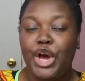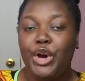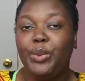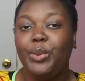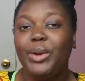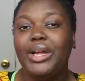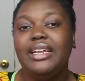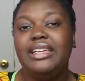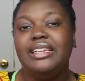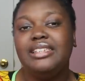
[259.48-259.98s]

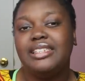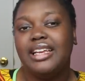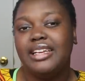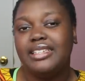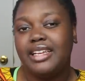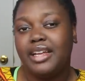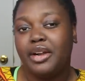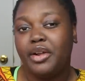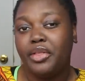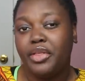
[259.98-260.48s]
Whitney
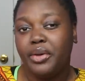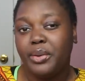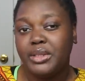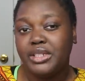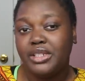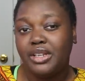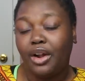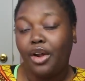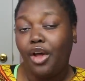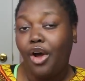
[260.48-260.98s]
says that although
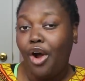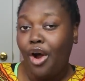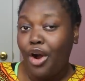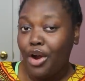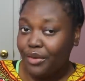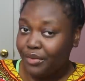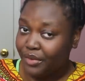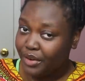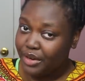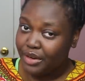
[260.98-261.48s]
it's not
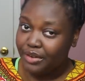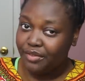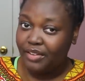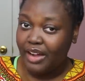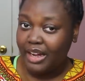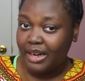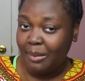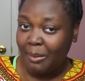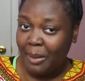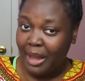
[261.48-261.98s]
hard for her to
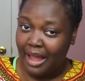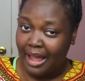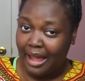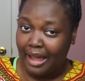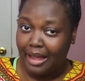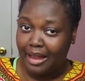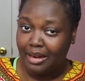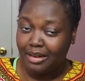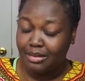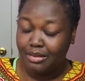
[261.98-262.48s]
find a
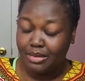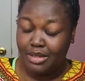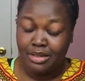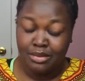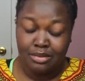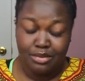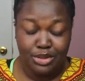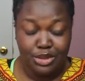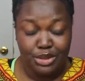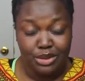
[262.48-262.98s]
man,
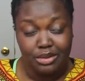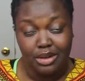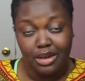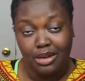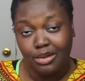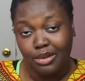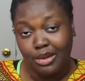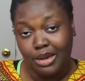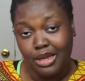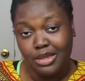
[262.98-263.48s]
shoot, I
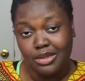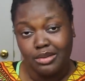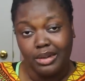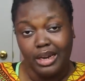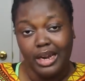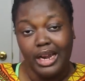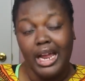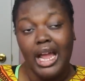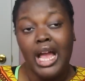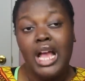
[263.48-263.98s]
know that's
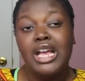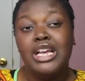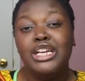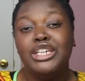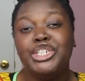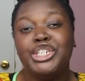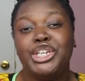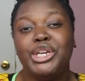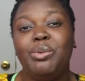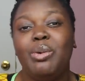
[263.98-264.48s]
right,
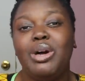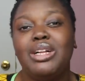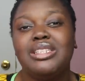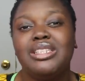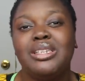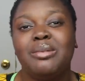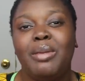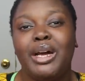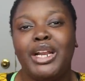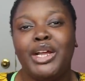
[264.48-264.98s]
she wants
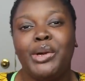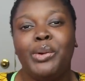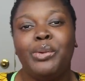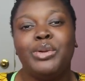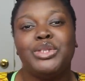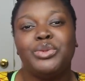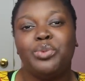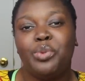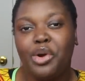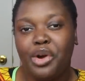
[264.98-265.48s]
somebody who
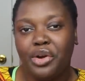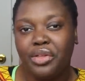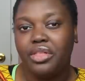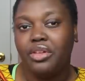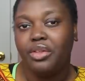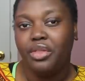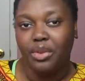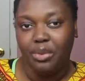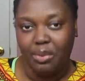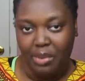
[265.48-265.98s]
is worth
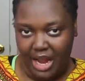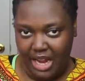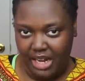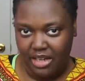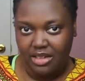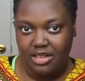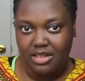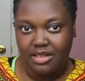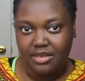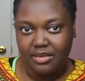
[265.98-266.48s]
the wait.